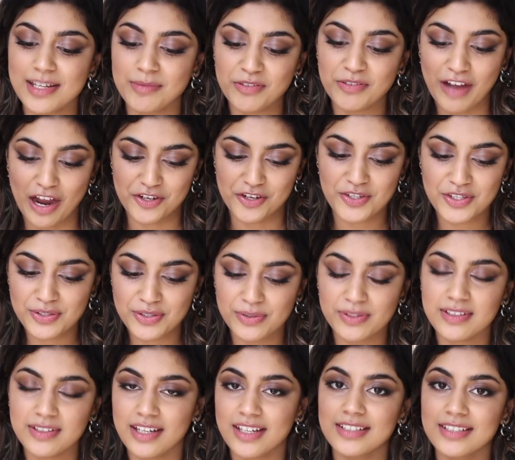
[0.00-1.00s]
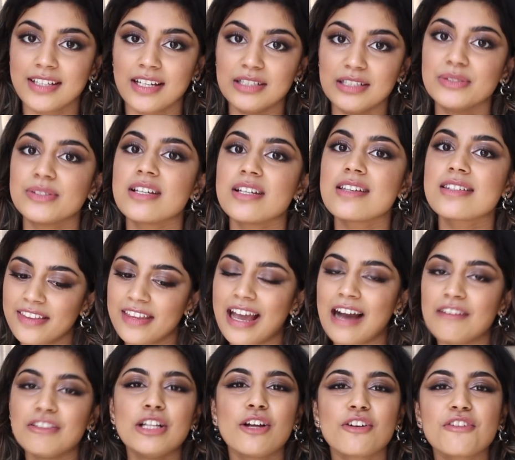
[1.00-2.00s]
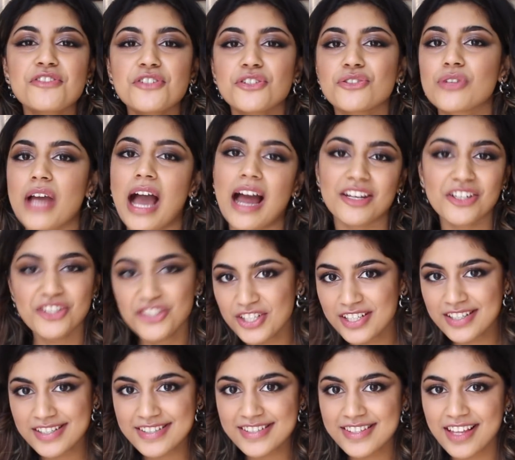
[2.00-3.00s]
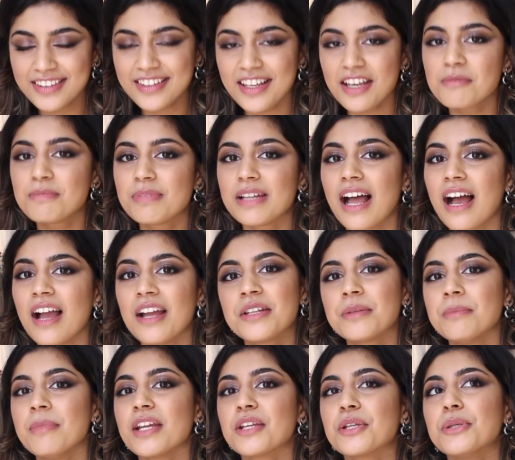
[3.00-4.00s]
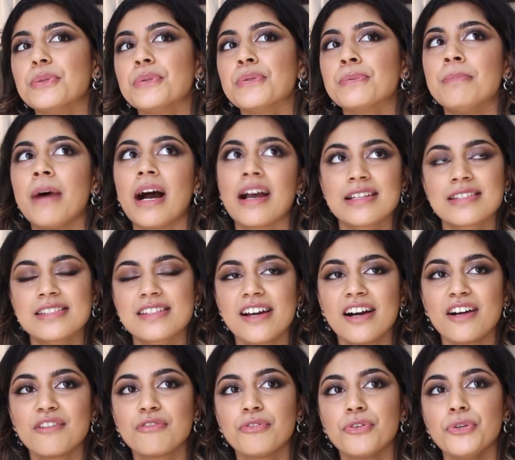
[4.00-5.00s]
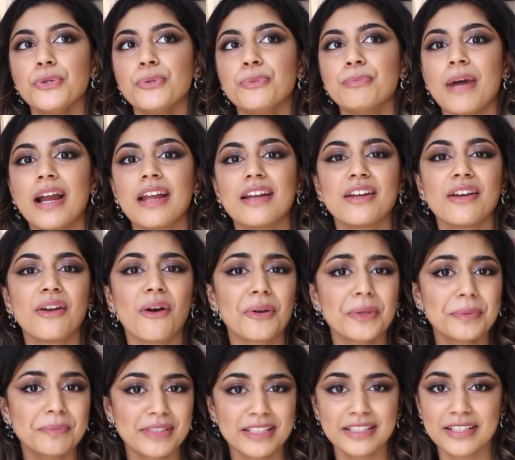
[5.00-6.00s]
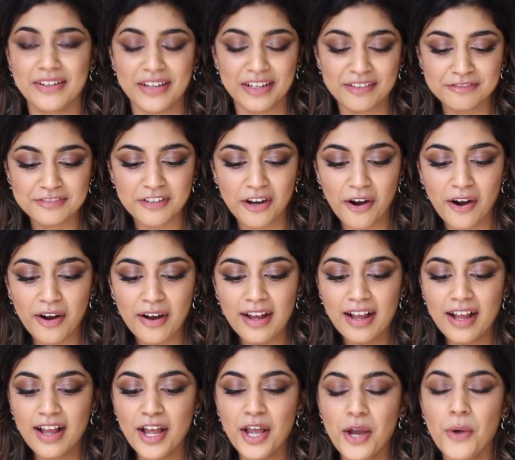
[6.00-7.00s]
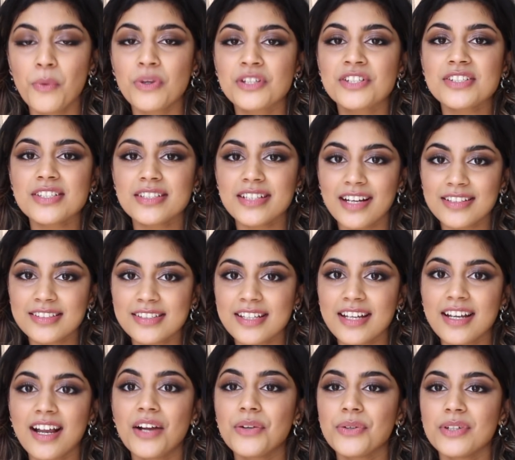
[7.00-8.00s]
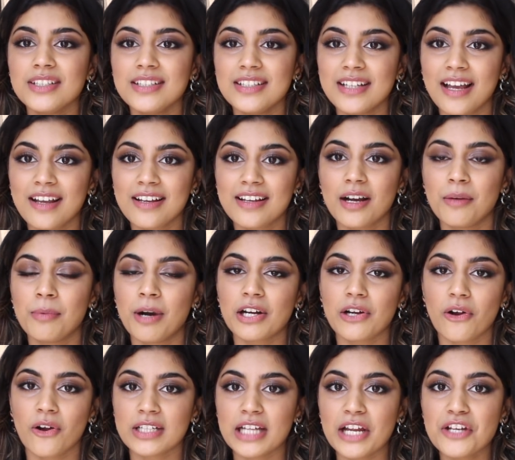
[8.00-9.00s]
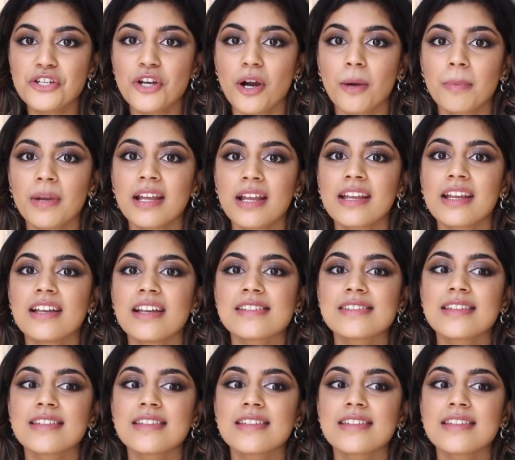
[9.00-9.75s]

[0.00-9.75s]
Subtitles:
I'm a fashion student, I can tell you this. They have a lot of strategies that they apply to make you buy stuff you might not be looking for, which is another thing I really like about online shopping, is